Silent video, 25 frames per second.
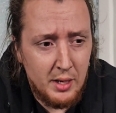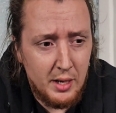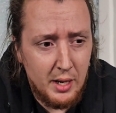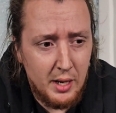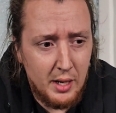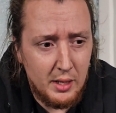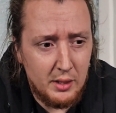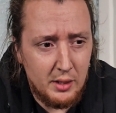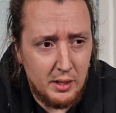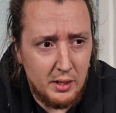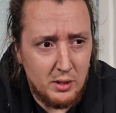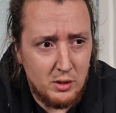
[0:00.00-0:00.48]

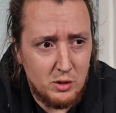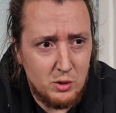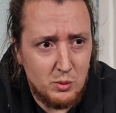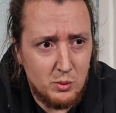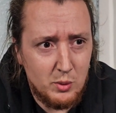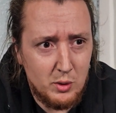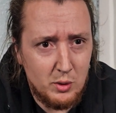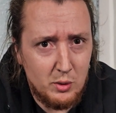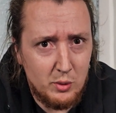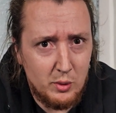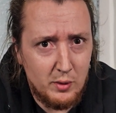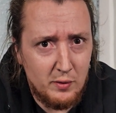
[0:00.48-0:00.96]
and like
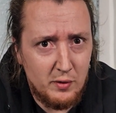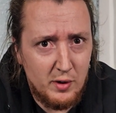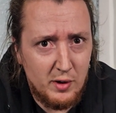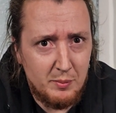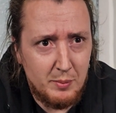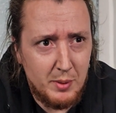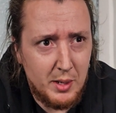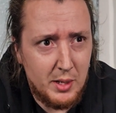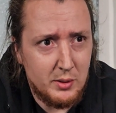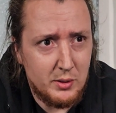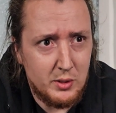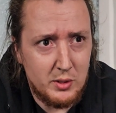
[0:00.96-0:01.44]

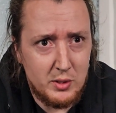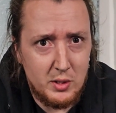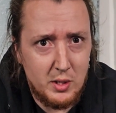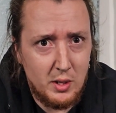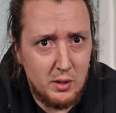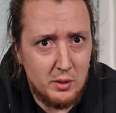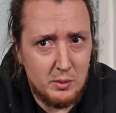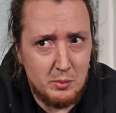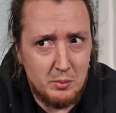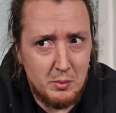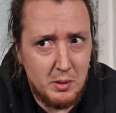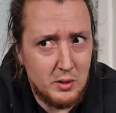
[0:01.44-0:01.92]
225 pounds of
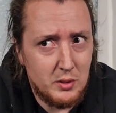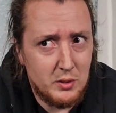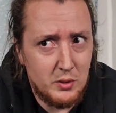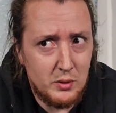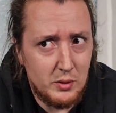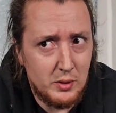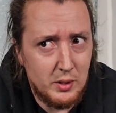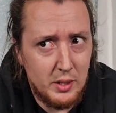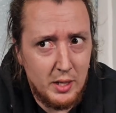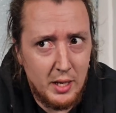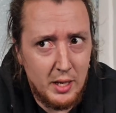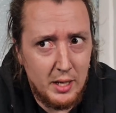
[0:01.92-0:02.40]
solid
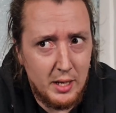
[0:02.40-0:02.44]
muscle,